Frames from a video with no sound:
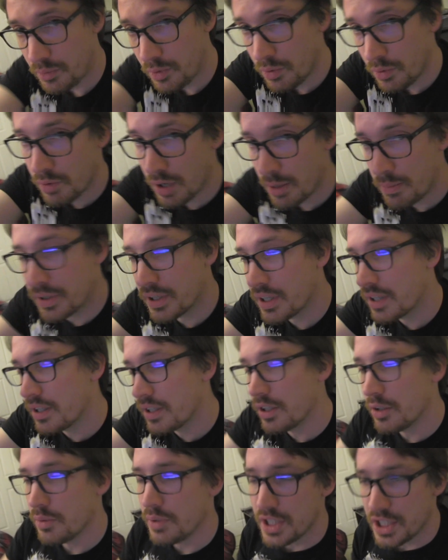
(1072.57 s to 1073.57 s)
where I put on the
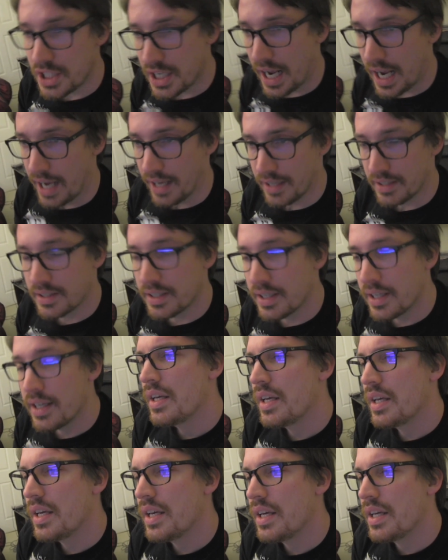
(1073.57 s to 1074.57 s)
Luigi hat.
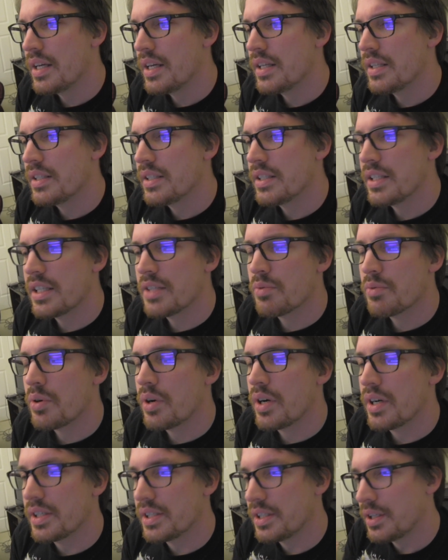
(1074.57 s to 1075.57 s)
And it just
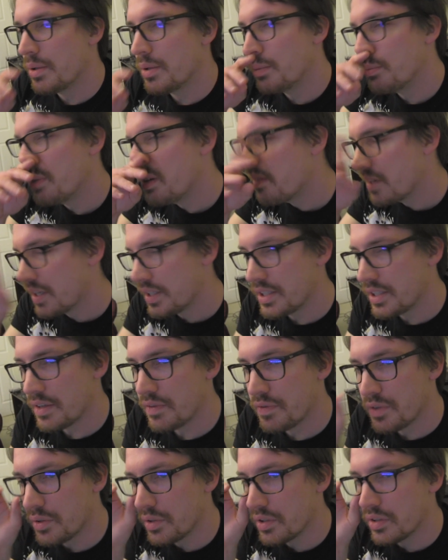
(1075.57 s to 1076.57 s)
requires, memorizing a
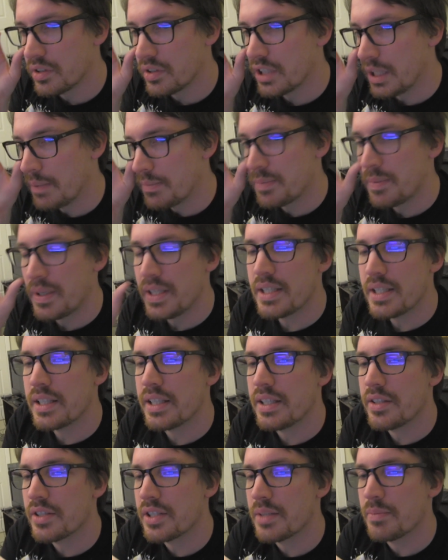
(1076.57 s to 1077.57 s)
few little clips.
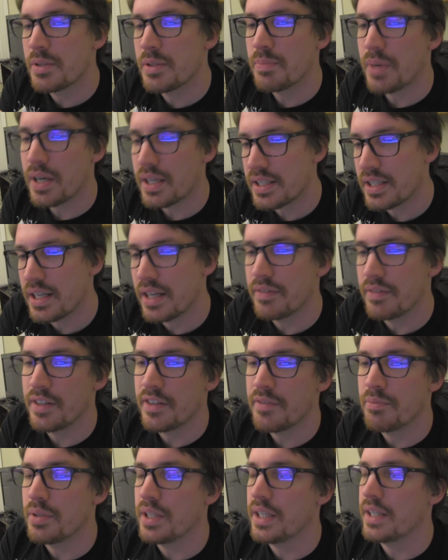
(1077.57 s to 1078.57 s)
Basically, there's some spots that I've
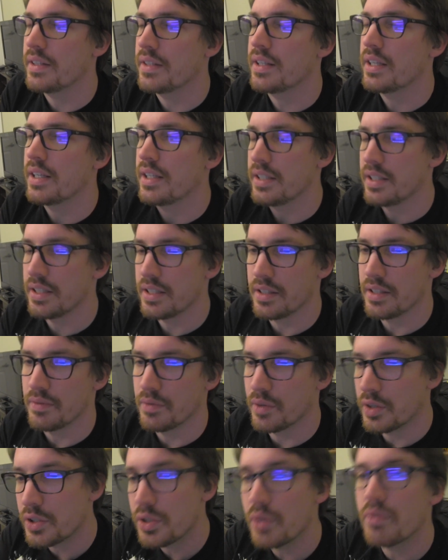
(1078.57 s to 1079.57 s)
left blank that I did the
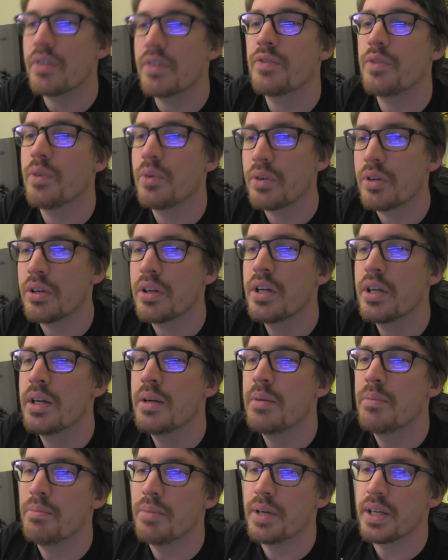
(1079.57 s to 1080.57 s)
voiceover for,
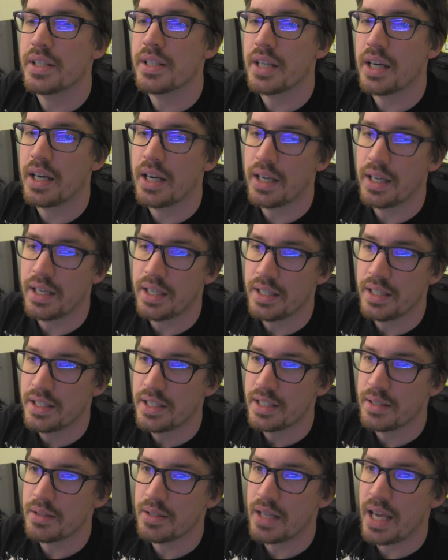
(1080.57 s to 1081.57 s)
but I
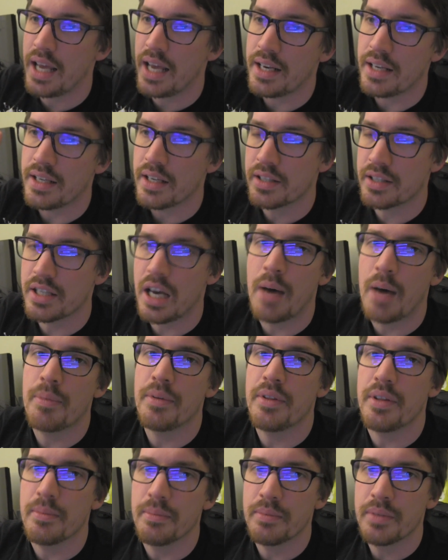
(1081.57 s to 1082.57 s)
didn't edit on top
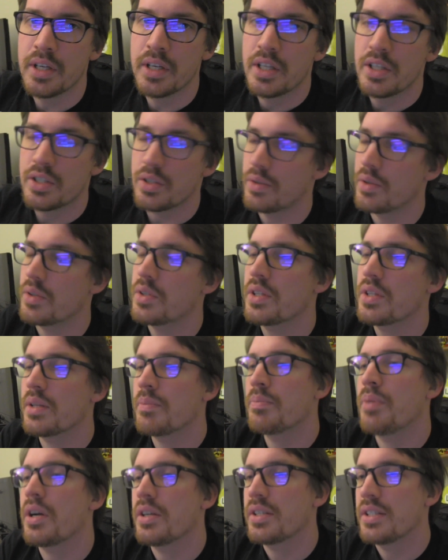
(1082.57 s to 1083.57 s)
of them. So those are the
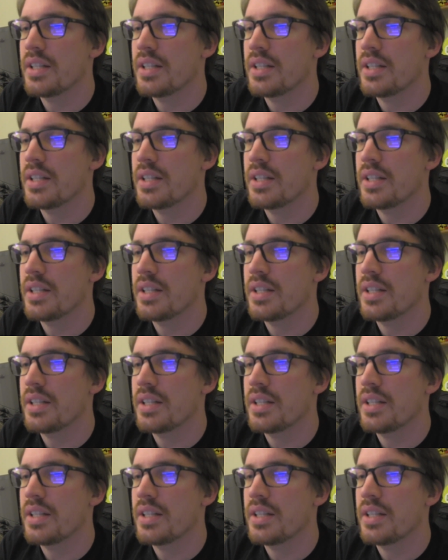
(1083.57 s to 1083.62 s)
parts